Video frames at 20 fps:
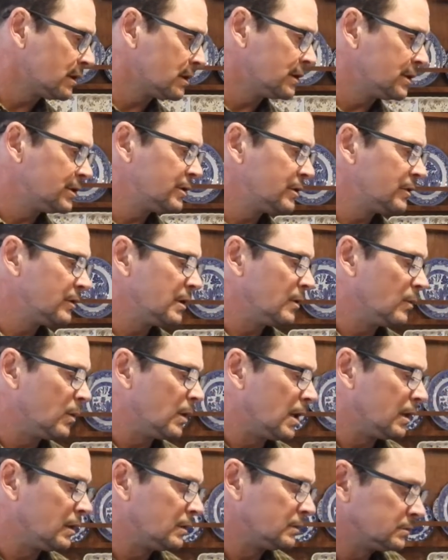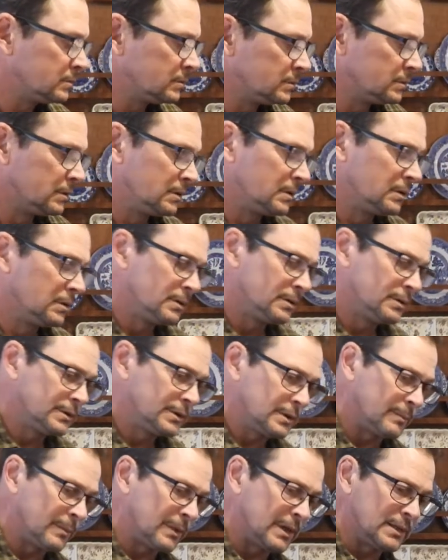shooting wall.
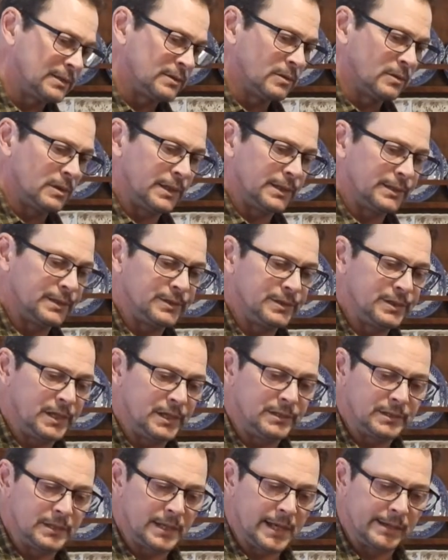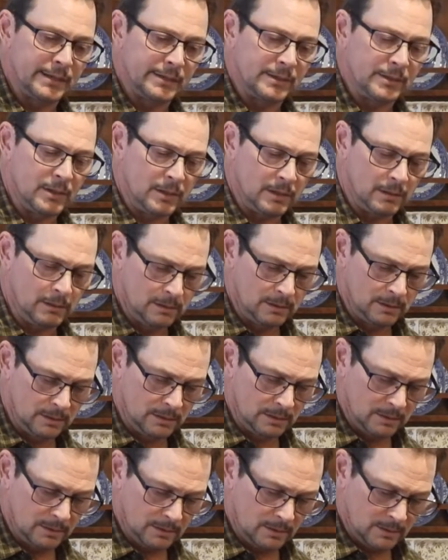Some guys don't like to change that at all.
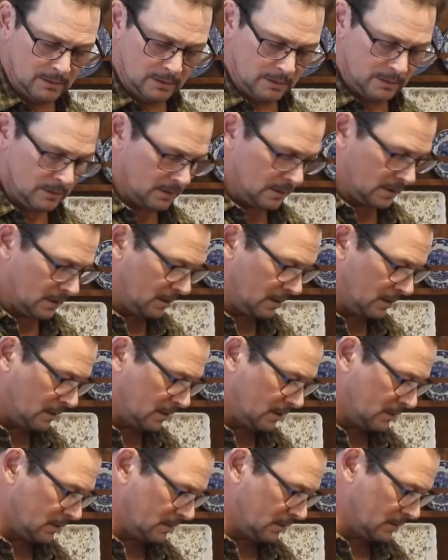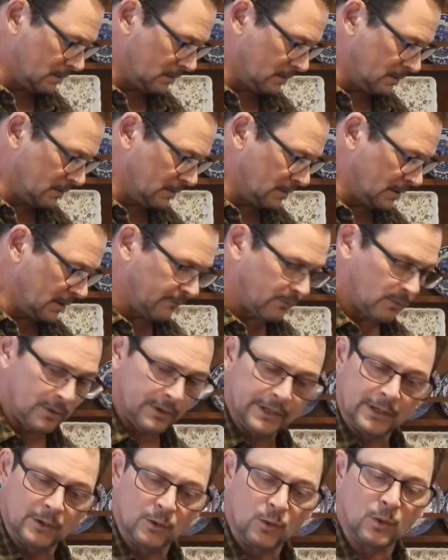and therefore
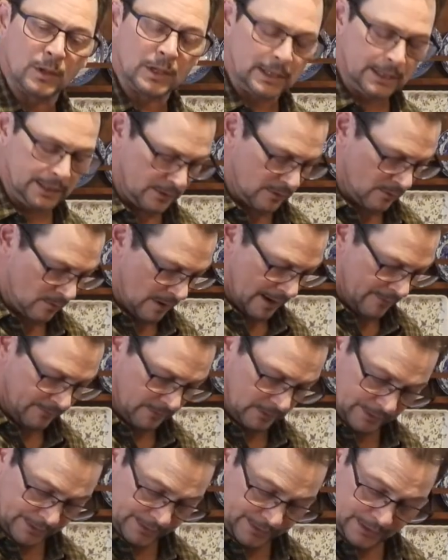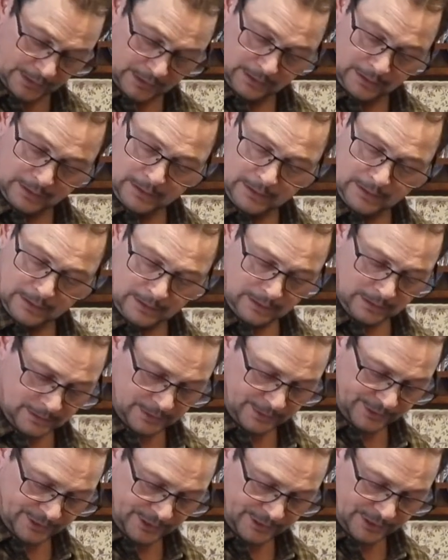they don't clean their rifle until
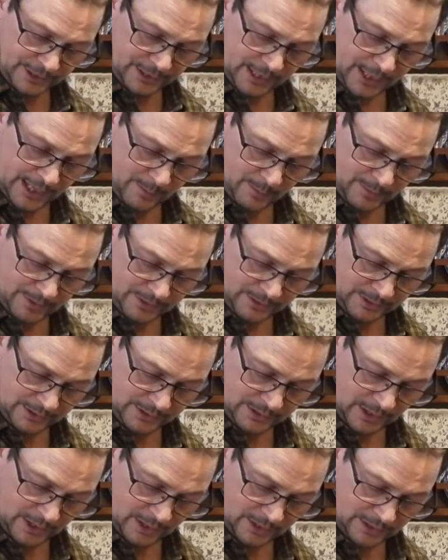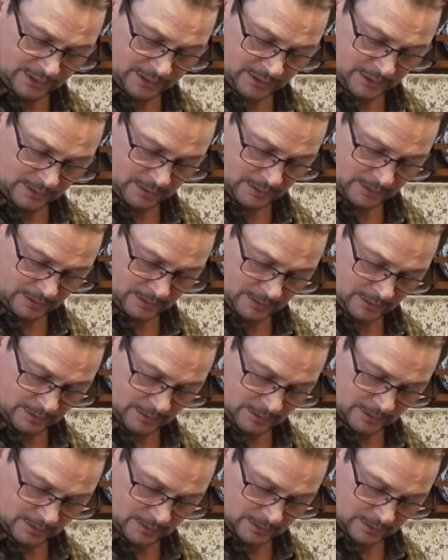such a time as it starts to
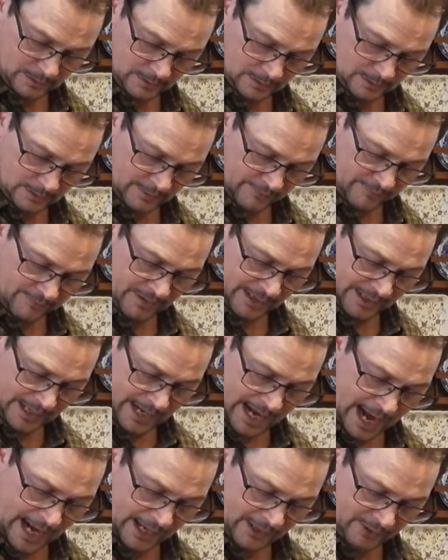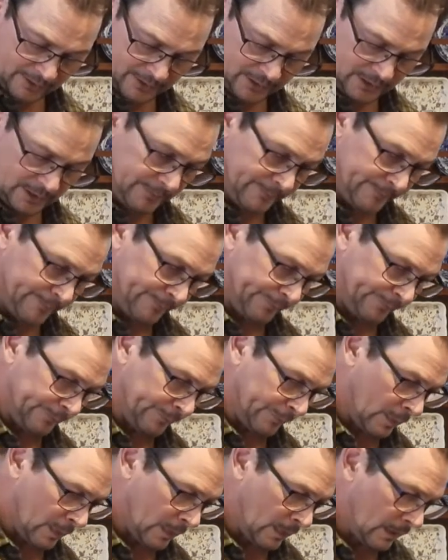affect accuracy.
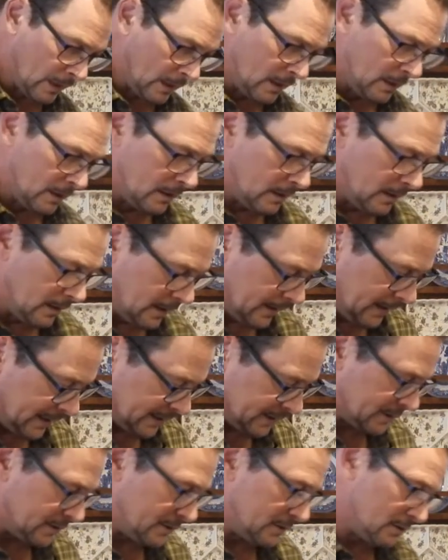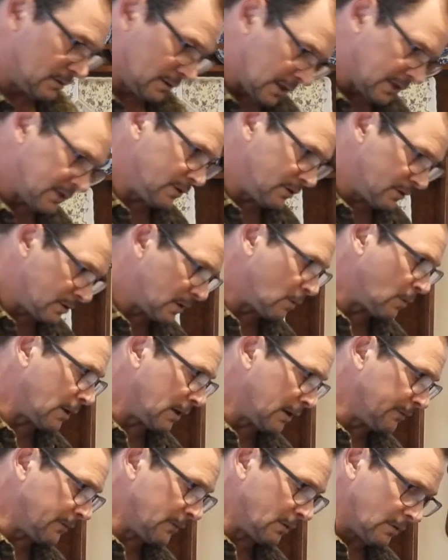And that's usually
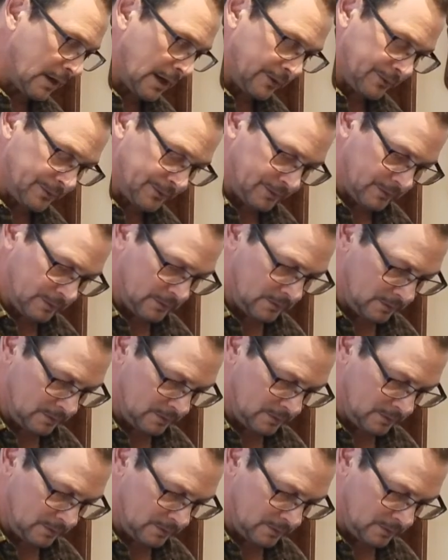quite a few rounds.